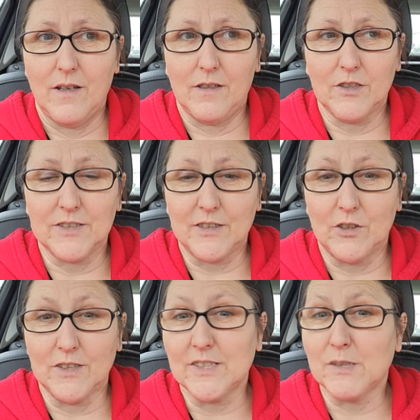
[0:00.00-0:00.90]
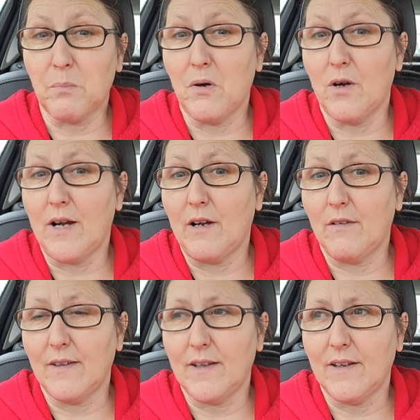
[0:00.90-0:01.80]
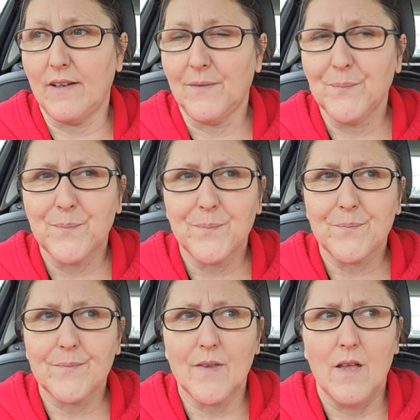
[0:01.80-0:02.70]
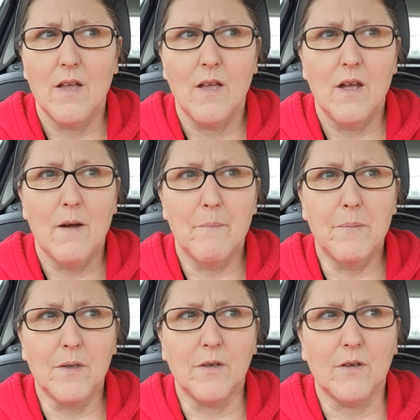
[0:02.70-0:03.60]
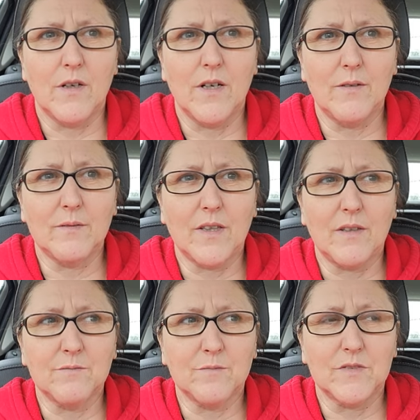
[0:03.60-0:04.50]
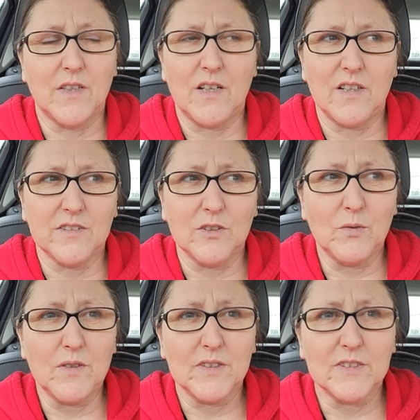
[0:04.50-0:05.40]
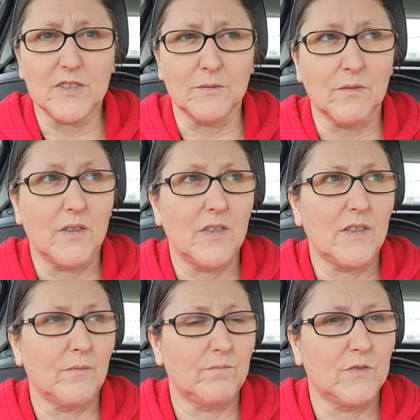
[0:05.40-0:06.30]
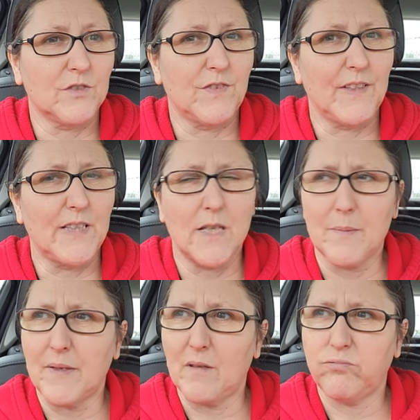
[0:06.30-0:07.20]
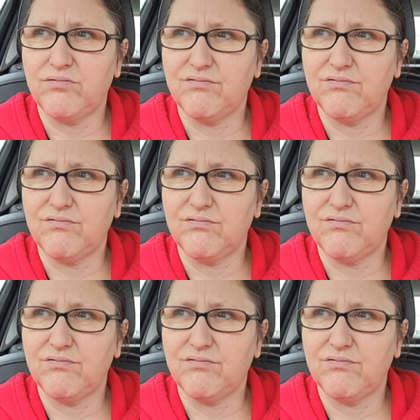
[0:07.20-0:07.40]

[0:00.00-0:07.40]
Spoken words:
because I know there's support out there. But I don't know if it's because I'm just feeling a bit.